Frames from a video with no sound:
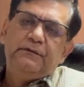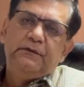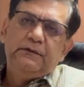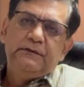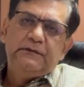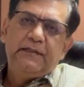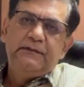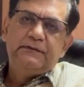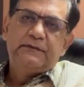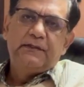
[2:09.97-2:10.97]
inside
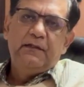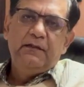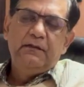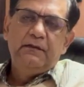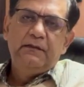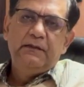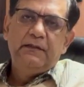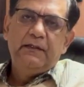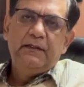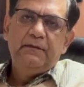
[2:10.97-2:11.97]
the skull
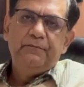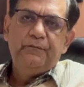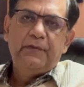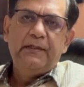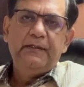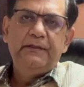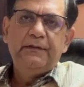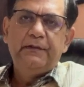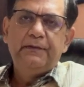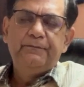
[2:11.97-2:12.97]

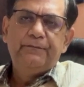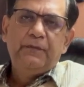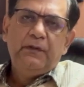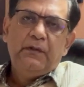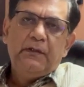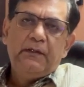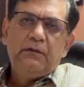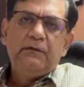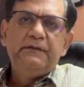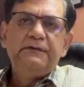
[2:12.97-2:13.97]
and
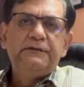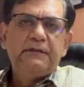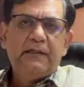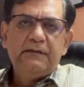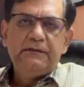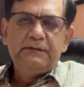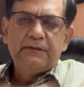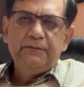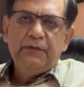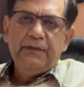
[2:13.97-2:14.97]
all these arteries
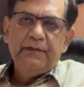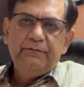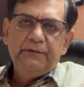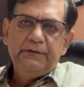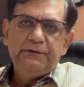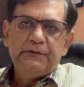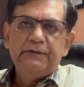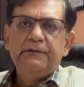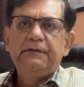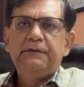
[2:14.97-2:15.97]
communicate with each
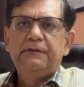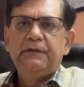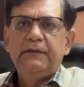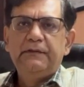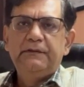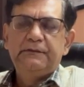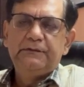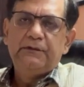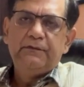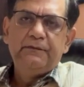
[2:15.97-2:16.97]
other, and this
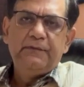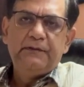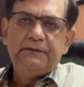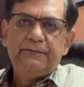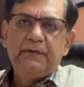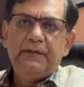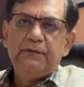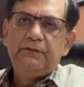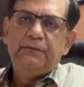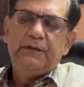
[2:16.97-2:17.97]
is how the blood supply to
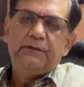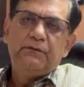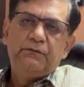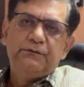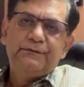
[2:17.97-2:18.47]
the brain goes.